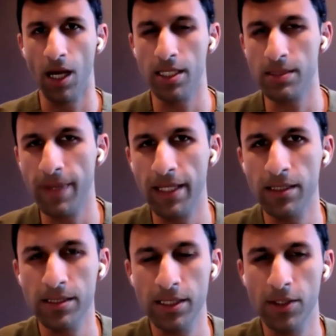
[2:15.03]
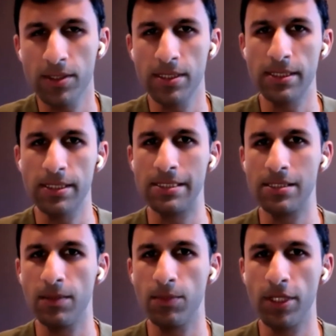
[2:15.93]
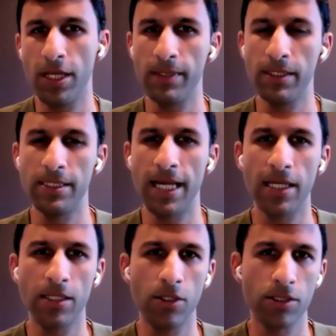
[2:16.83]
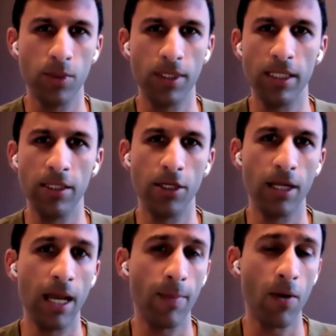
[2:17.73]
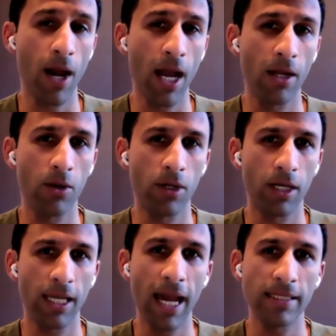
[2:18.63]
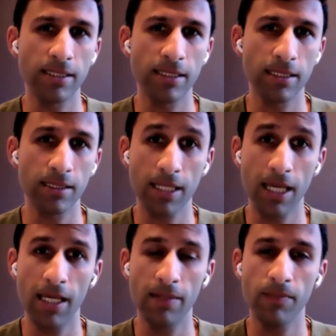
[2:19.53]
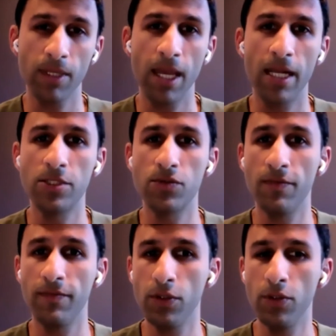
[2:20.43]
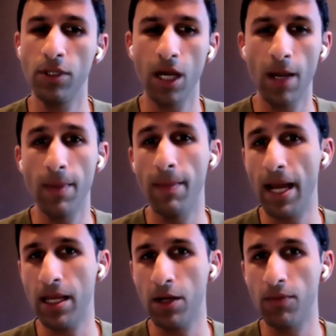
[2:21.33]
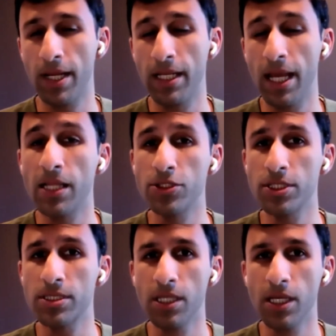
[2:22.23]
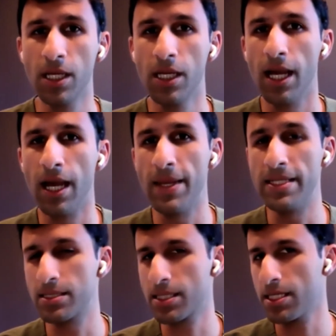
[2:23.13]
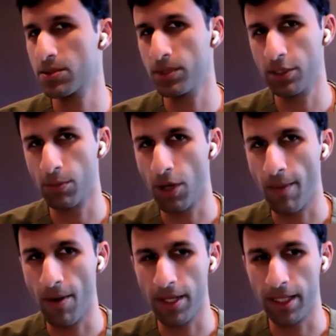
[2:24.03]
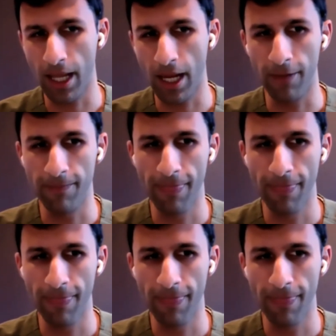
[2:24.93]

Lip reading: Spinal stenosis is predominantly diagnosed with either an MRI or a CAT scan, and it's reviewed by a radiologist and discussed with your primary care.